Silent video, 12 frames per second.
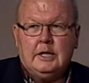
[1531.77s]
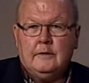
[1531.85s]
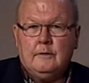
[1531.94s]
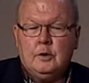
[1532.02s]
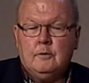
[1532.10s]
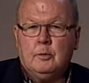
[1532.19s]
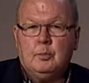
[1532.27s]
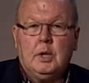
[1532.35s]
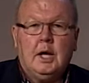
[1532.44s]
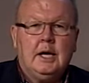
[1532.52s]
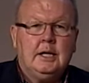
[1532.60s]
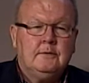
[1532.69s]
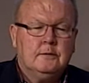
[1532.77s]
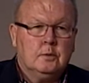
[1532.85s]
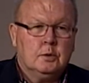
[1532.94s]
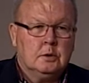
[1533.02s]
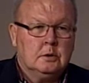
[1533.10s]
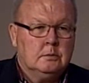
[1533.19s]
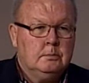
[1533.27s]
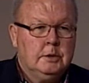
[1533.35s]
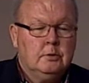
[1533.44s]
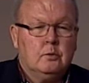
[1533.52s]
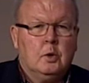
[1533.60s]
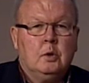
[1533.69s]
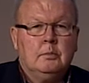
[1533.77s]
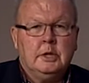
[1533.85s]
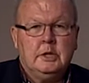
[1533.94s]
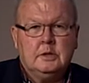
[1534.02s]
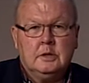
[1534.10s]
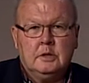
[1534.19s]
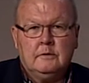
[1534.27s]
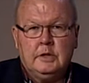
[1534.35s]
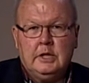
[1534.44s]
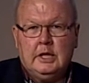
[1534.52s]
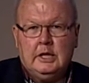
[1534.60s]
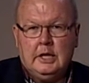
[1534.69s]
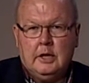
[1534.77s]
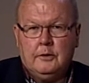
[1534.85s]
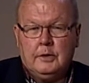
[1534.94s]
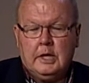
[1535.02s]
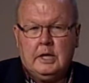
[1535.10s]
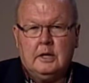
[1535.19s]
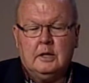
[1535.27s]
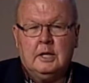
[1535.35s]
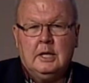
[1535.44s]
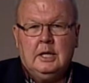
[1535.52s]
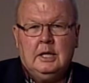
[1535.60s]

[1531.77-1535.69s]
If you've applied for enrollment into VA healthcare